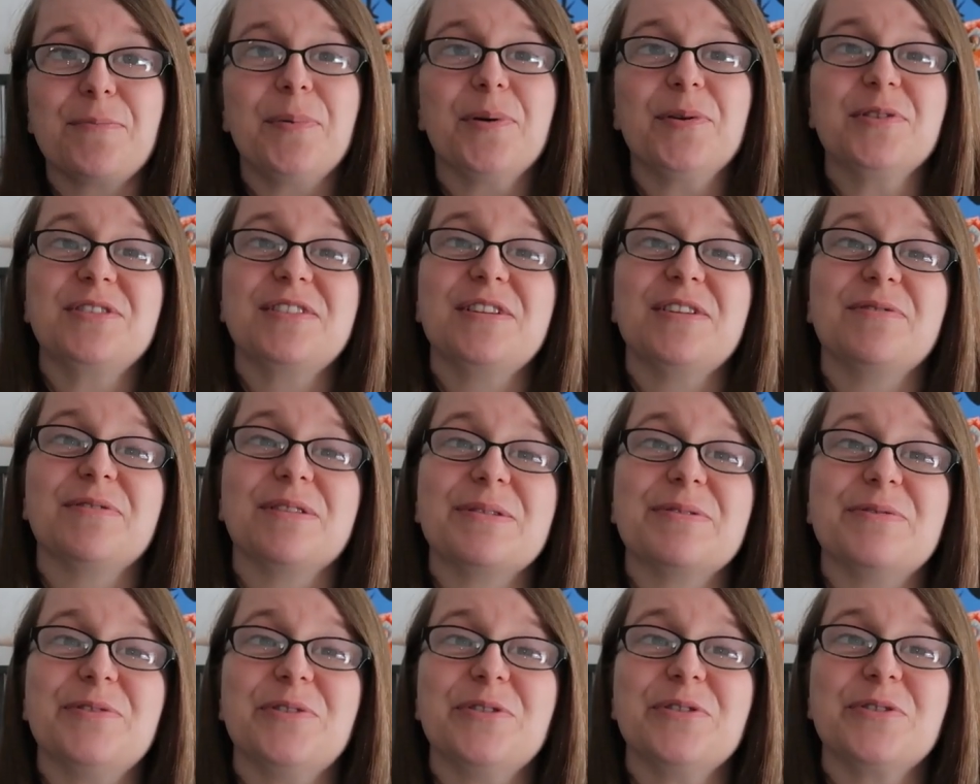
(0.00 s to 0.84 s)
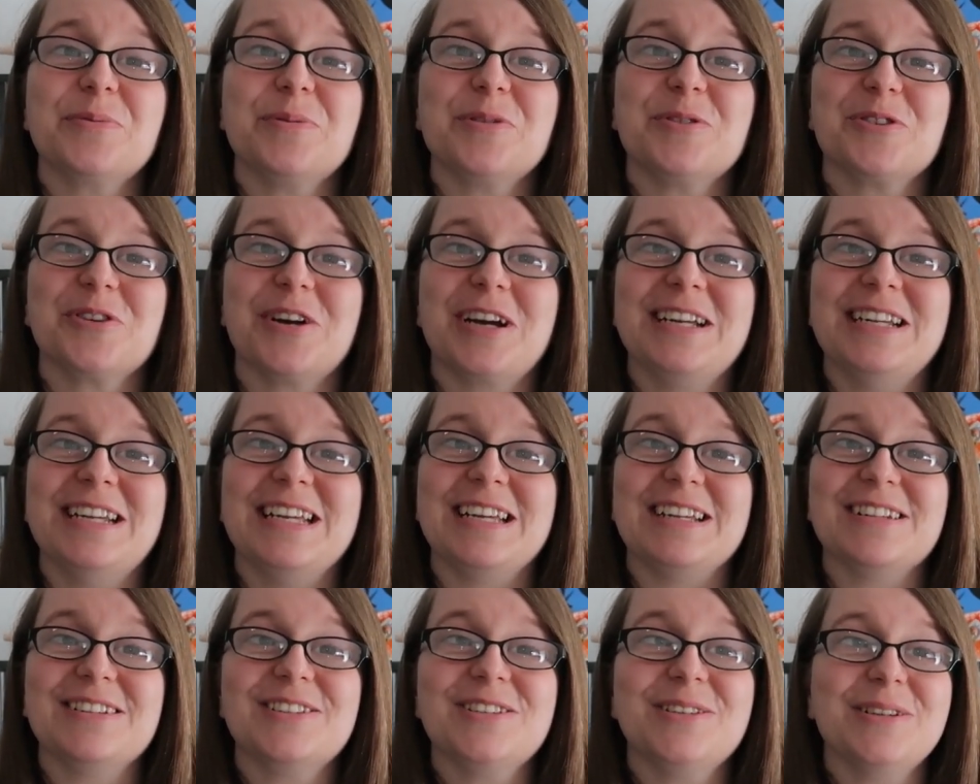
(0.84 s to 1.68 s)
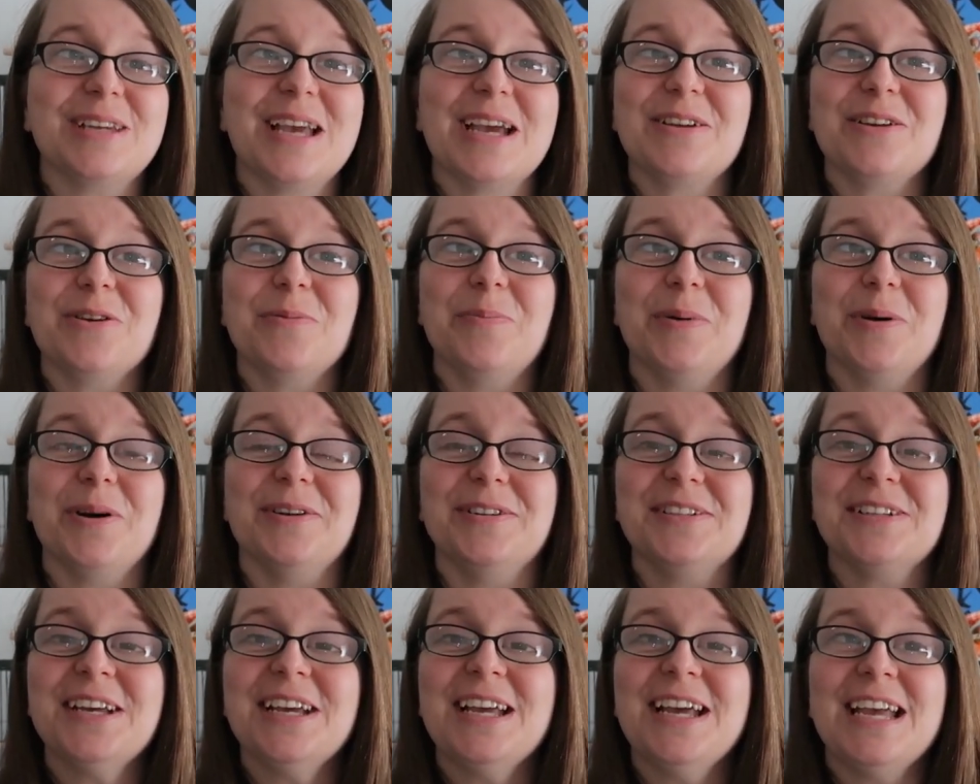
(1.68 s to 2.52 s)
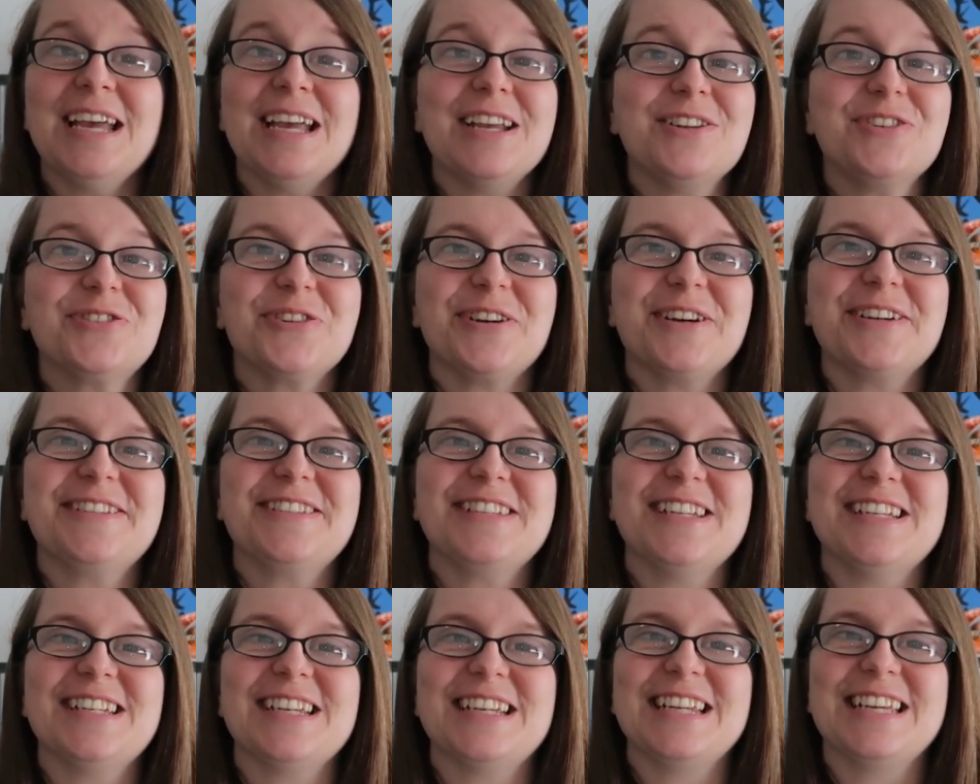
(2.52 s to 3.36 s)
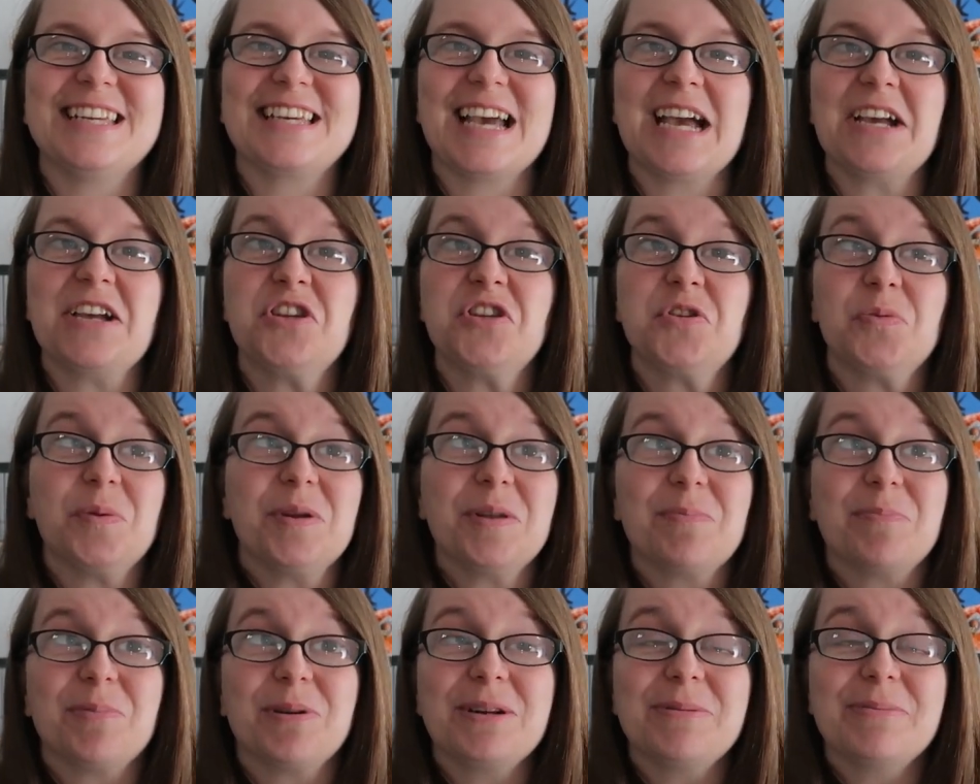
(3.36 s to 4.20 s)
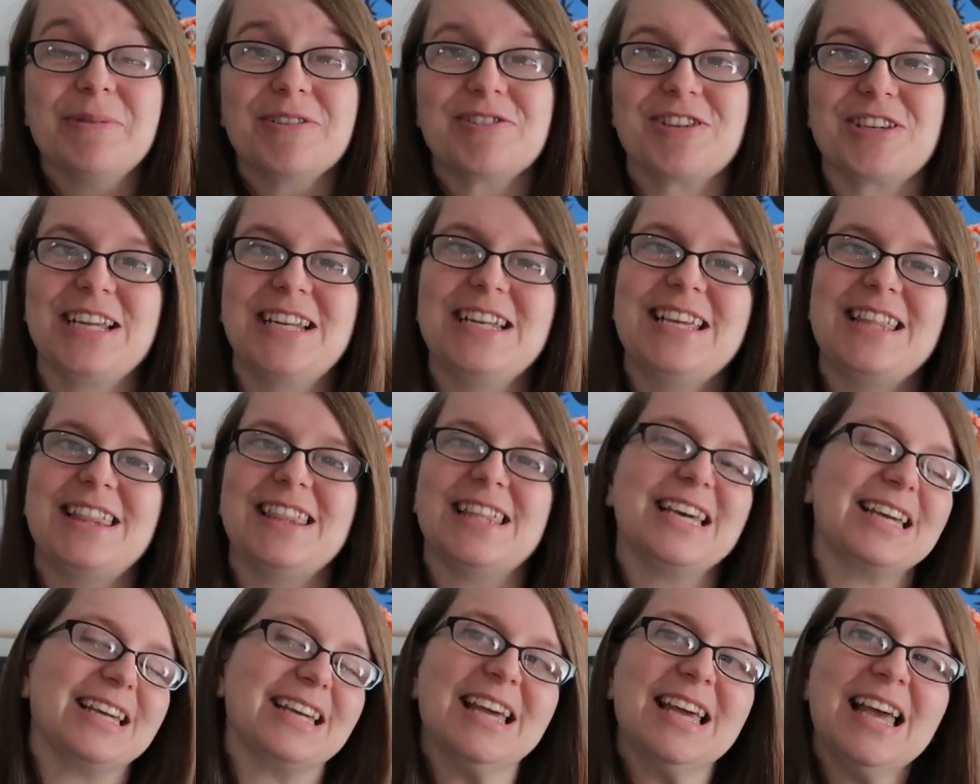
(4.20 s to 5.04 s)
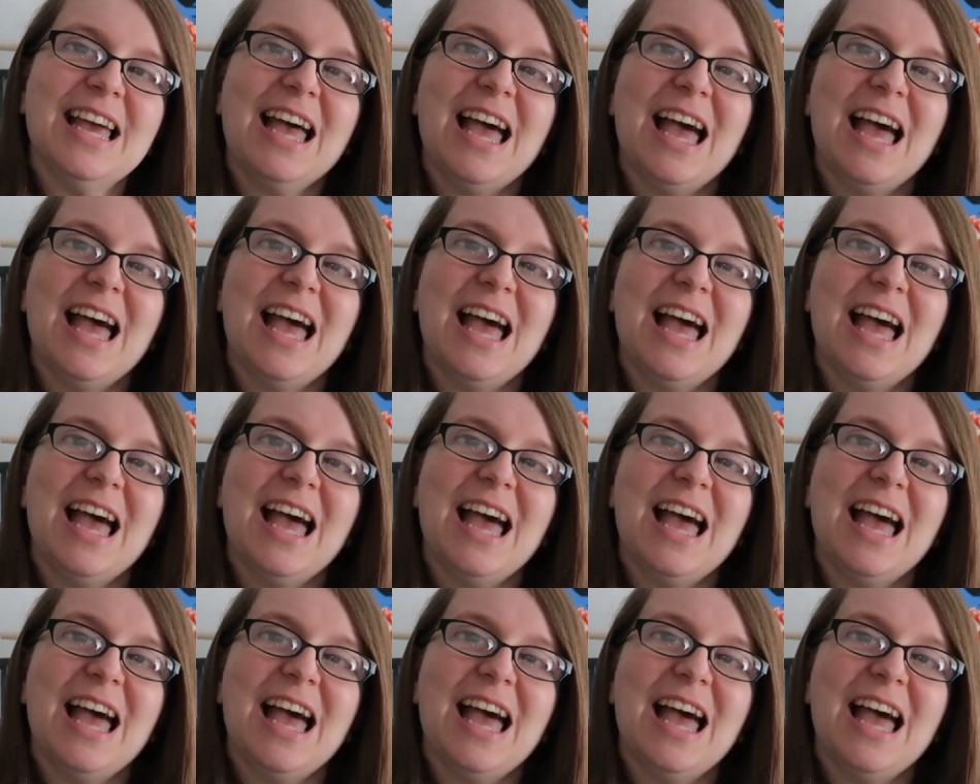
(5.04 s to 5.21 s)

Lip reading: positive reinforcement training to get your bird interested and engaged with pretty much anything.